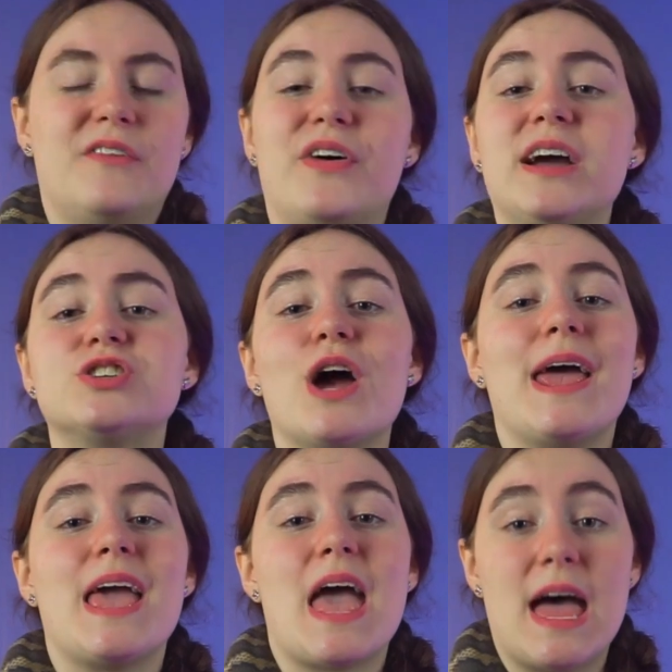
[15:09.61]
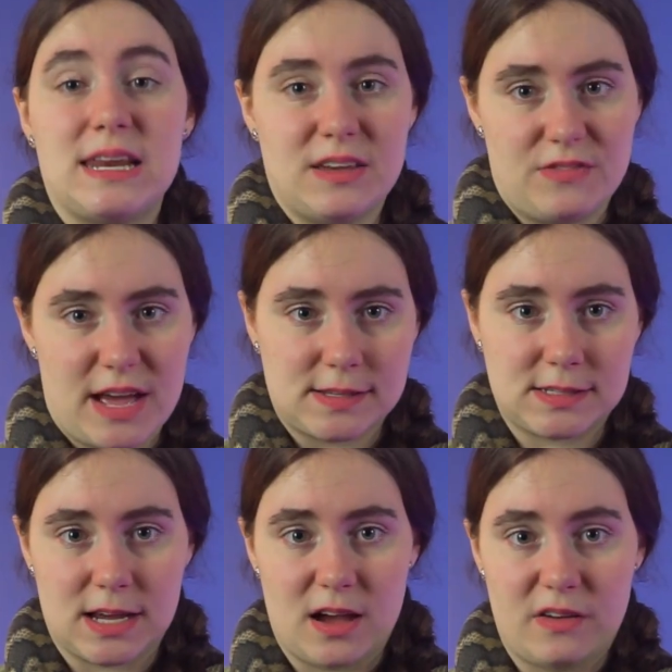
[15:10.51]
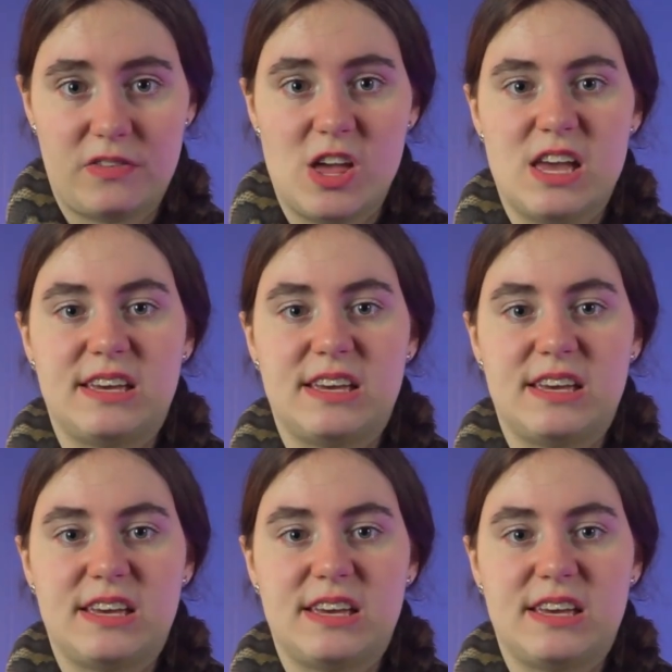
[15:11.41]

If I try any of that stuff,